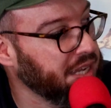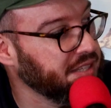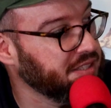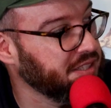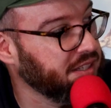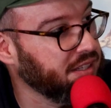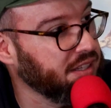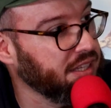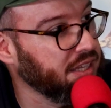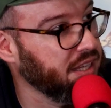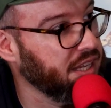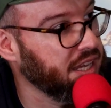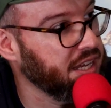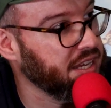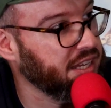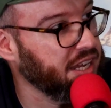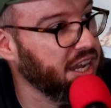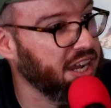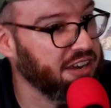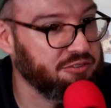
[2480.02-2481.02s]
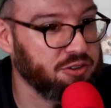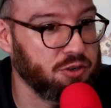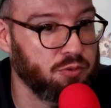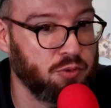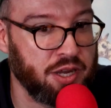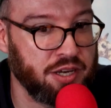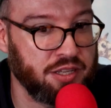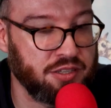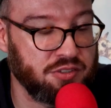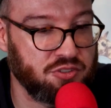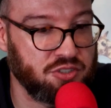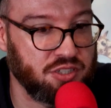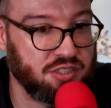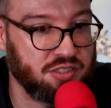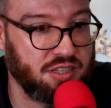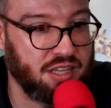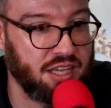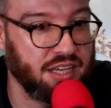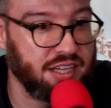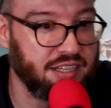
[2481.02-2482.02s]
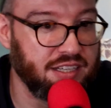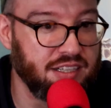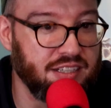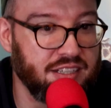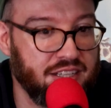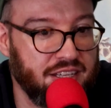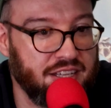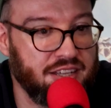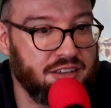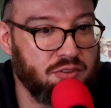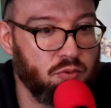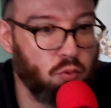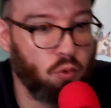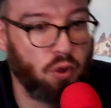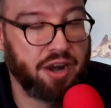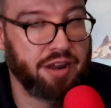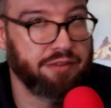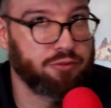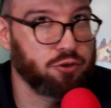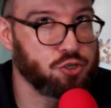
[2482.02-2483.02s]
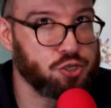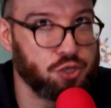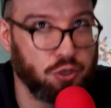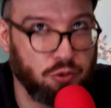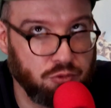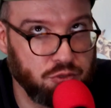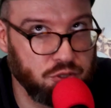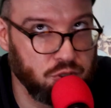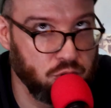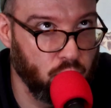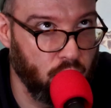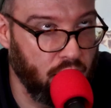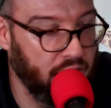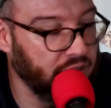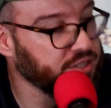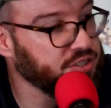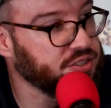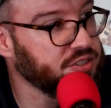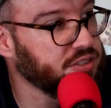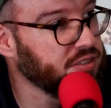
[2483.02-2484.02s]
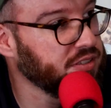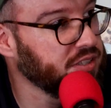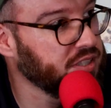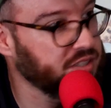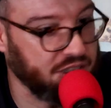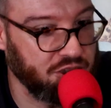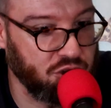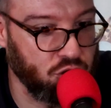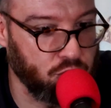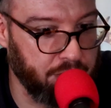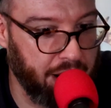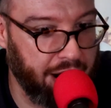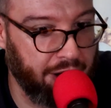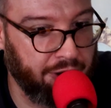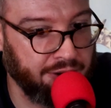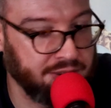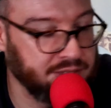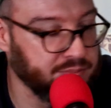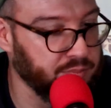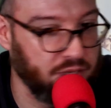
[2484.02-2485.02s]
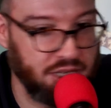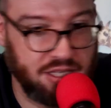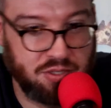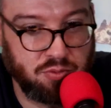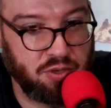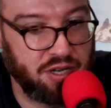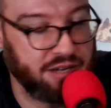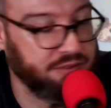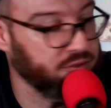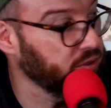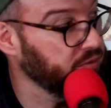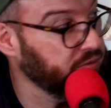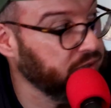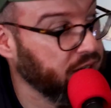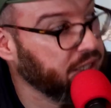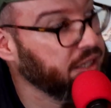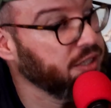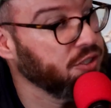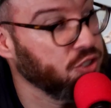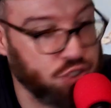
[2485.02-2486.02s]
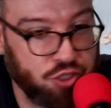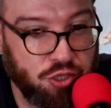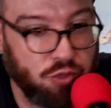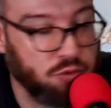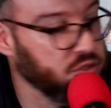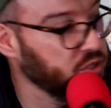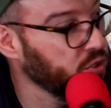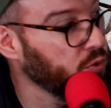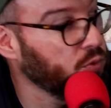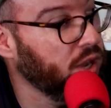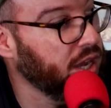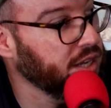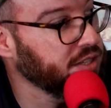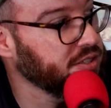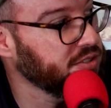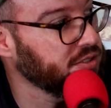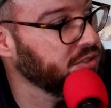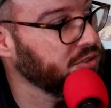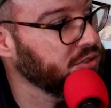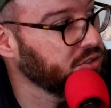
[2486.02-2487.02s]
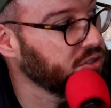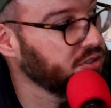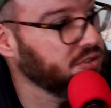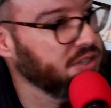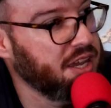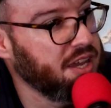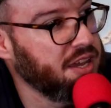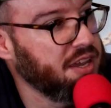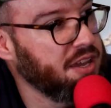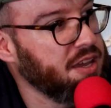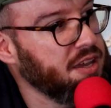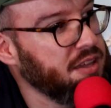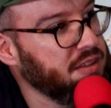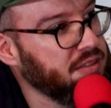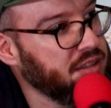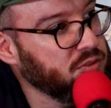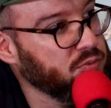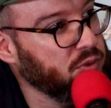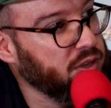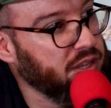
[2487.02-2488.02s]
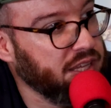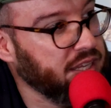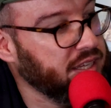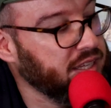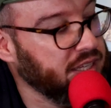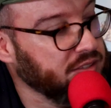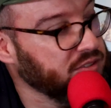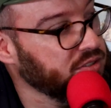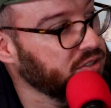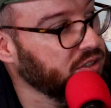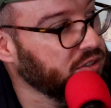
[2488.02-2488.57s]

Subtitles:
Basically like everyone is just like whatever shows you watched. It's like your parents plus whatever fucking shows you watched. So you just that's why like kids